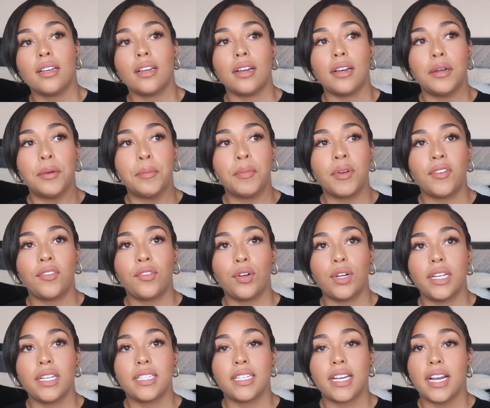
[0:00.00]

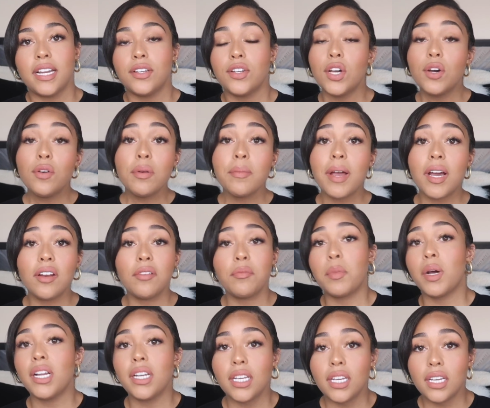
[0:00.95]
before he died, no amount
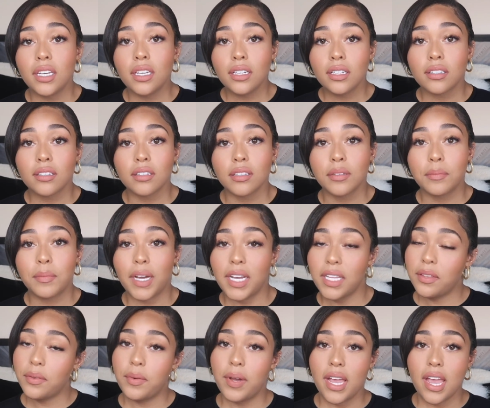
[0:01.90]
of money,
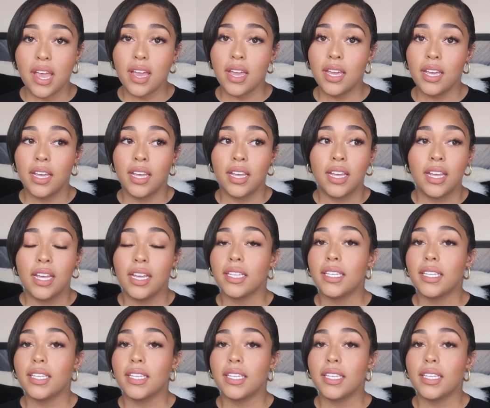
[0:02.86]
by the way,